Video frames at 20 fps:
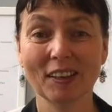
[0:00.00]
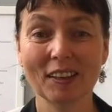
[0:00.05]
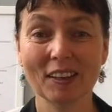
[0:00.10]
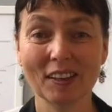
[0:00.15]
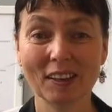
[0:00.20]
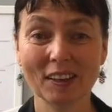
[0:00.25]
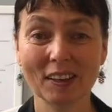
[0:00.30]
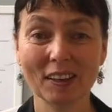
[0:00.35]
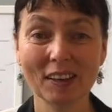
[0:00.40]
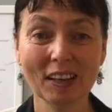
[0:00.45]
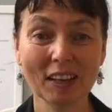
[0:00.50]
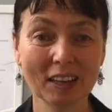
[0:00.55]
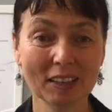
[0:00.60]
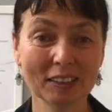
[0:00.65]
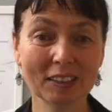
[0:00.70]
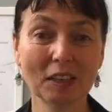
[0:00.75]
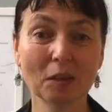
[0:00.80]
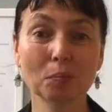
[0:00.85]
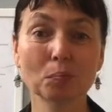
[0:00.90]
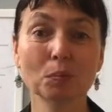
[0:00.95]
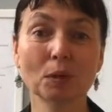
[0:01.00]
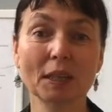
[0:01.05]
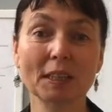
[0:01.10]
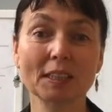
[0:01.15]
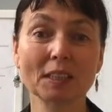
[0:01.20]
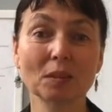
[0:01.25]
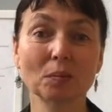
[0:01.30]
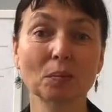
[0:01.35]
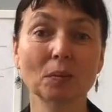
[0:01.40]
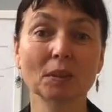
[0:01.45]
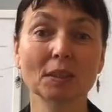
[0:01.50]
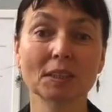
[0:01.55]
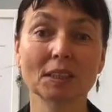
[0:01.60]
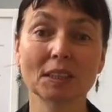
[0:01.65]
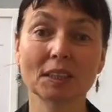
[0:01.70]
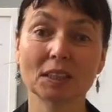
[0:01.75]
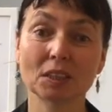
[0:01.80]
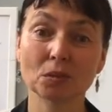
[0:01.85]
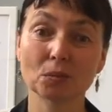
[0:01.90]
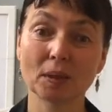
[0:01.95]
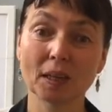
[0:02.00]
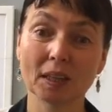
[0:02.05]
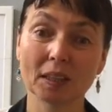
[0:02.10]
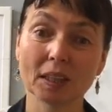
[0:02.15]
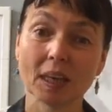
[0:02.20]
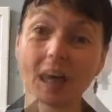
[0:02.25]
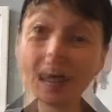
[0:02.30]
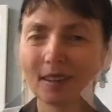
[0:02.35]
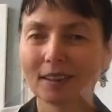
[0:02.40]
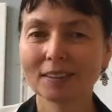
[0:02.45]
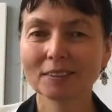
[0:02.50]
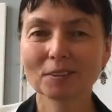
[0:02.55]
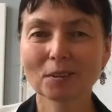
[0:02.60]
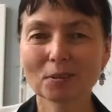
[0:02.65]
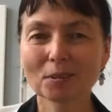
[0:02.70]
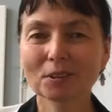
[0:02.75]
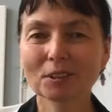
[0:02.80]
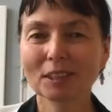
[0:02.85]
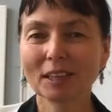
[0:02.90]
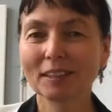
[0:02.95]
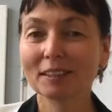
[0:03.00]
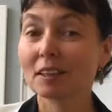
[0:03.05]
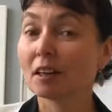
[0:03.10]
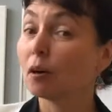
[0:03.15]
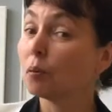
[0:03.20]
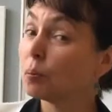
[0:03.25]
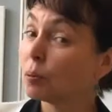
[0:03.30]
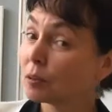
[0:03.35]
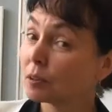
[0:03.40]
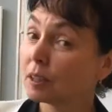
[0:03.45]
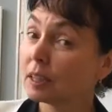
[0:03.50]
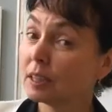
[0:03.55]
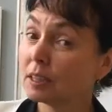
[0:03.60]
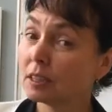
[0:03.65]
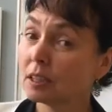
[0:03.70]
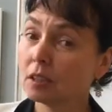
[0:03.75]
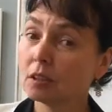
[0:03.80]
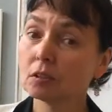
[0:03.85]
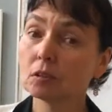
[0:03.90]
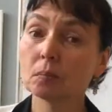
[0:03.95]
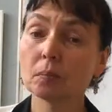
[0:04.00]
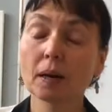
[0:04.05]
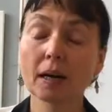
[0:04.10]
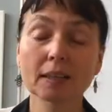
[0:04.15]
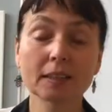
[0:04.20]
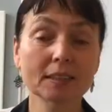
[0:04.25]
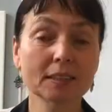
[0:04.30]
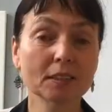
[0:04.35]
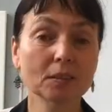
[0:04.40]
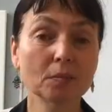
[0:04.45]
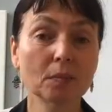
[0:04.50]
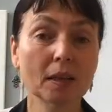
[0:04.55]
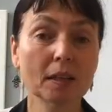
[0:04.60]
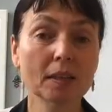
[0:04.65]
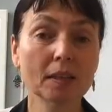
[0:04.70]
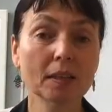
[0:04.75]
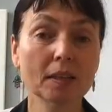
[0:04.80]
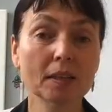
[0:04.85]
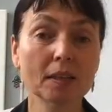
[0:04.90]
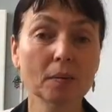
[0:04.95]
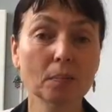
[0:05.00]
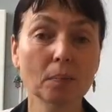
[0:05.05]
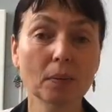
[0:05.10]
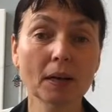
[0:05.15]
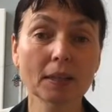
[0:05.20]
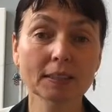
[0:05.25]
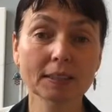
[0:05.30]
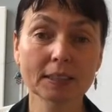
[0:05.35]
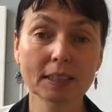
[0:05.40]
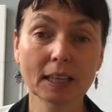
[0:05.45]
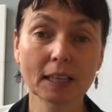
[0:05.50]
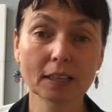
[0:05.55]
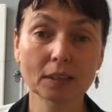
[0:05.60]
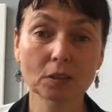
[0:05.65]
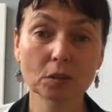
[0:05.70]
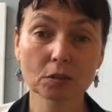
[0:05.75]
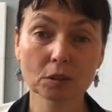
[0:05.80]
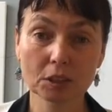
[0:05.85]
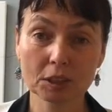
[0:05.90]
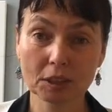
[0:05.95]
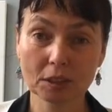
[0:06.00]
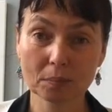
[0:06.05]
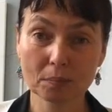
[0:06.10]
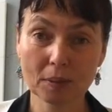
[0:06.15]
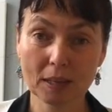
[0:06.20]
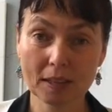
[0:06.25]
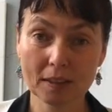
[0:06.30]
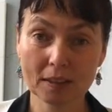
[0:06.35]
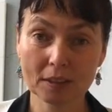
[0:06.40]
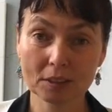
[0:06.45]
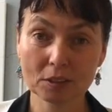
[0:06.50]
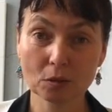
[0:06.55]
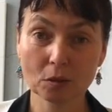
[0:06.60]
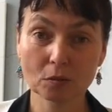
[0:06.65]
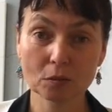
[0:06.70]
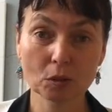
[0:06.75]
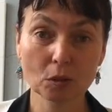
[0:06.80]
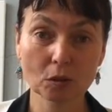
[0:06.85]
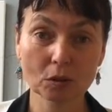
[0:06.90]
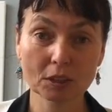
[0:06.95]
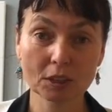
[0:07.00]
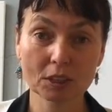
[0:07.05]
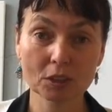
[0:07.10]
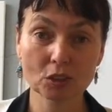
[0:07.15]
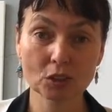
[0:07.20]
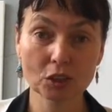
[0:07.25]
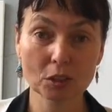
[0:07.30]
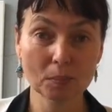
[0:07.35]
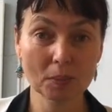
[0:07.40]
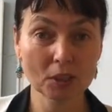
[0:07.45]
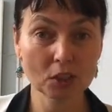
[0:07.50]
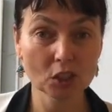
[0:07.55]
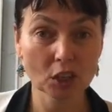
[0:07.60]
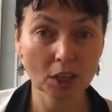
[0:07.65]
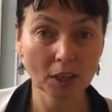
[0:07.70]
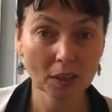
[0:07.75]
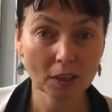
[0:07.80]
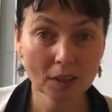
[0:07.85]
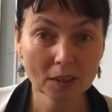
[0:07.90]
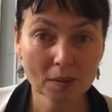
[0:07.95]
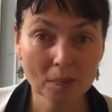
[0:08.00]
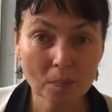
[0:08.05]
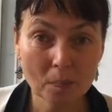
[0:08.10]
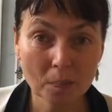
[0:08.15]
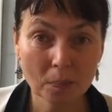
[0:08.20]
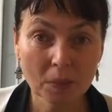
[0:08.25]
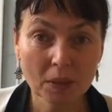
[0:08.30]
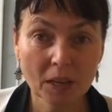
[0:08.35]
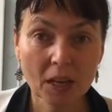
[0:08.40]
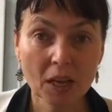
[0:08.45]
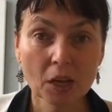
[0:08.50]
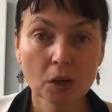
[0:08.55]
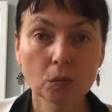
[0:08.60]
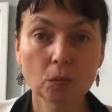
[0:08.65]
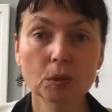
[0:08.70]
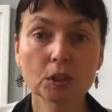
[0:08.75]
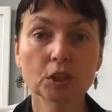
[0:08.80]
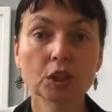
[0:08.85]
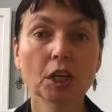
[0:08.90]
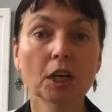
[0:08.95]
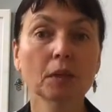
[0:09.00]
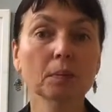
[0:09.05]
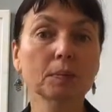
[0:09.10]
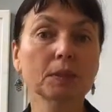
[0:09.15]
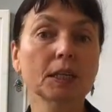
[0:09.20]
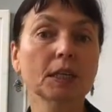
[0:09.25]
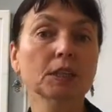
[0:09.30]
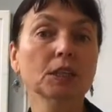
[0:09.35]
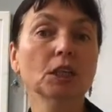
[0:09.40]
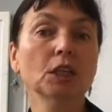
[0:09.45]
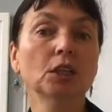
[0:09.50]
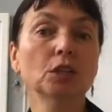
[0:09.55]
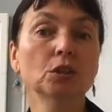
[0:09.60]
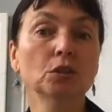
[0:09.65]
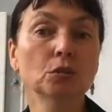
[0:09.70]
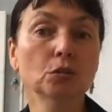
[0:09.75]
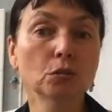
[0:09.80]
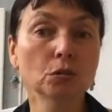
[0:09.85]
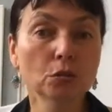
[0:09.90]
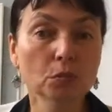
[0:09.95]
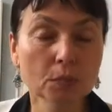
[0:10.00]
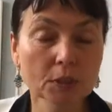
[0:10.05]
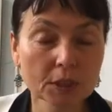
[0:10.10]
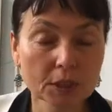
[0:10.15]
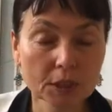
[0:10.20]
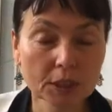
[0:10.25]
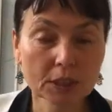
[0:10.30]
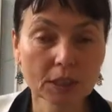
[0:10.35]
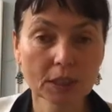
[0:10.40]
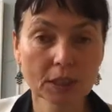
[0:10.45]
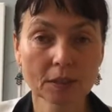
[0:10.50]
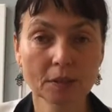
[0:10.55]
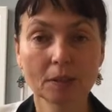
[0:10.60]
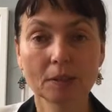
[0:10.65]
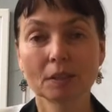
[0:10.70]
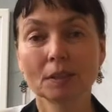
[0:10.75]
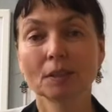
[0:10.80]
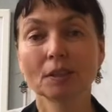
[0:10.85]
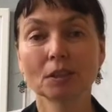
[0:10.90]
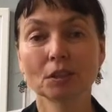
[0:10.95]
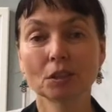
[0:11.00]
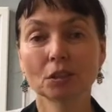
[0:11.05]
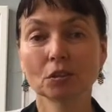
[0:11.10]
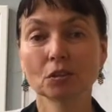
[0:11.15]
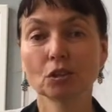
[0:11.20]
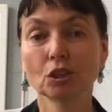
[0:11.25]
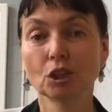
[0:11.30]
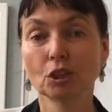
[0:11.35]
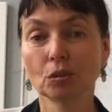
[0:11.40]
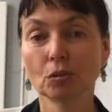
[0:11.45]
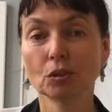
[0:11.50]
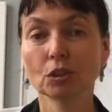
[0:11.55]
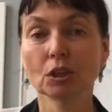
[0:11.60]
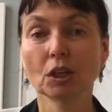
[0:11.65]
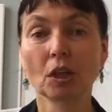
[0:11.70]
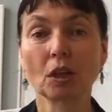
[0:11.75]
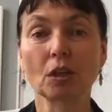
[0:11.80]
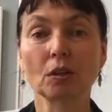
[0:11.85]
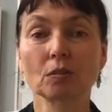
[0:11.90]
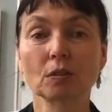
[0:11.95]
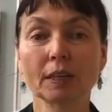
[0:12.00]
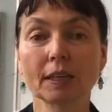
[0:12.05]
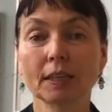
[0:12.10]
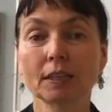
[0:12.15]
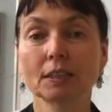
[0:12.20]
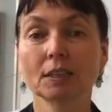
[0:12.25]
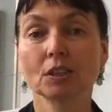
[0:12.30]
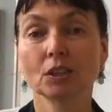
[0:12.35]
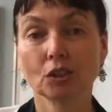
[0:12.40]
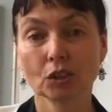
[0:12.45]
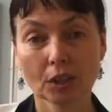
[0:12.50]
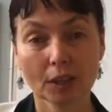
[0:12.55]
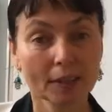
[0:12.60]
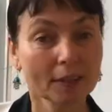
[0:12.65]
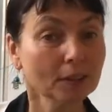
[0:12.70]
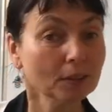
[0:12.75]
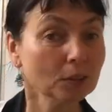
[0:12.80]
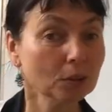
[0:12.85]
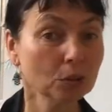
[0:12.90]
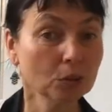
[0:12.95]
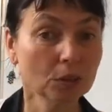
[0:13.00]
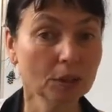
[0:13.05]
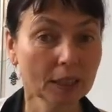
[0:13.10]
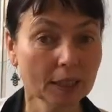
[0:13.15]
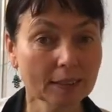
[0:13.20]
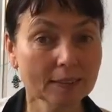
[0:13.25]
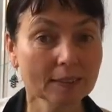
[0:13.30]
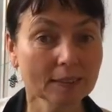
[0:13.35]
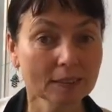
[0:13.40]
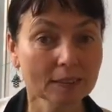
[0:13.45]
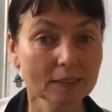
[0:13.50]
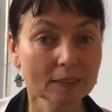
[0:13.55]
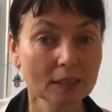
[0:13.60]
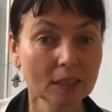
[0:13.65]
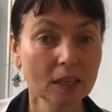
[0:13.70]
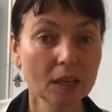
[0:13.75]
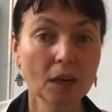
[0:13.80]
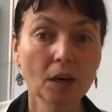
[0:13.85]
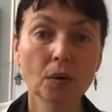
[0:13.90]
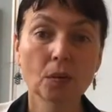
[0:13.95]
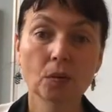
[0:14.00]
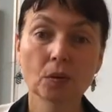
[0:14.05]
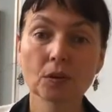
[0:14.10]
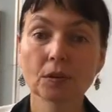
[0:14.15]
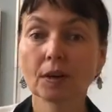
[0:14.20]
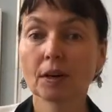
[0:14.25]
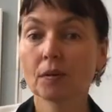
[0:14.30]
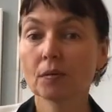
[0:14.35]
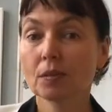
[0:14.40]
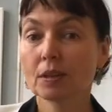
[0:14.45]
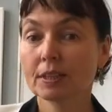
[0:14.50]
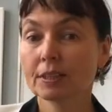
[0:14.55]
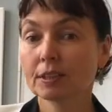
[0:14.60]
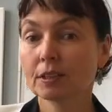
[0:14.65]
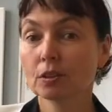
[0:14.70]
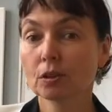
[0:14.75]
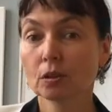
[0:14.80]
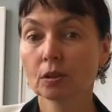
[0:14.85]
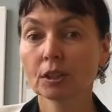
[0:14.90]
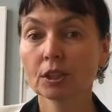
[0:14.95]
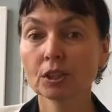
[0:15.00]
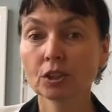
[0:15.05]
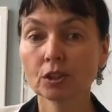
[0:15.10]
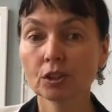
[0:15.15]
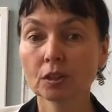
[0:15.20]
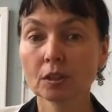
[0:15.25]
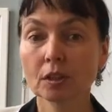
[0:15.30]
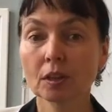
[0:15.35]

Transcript: yang and the principles as well. And also incorporate into balance method the pulse diagnostic methods of Dr. Jimmy Chang, which helps us enormously to choose the right channel to needle. Without this knowledge,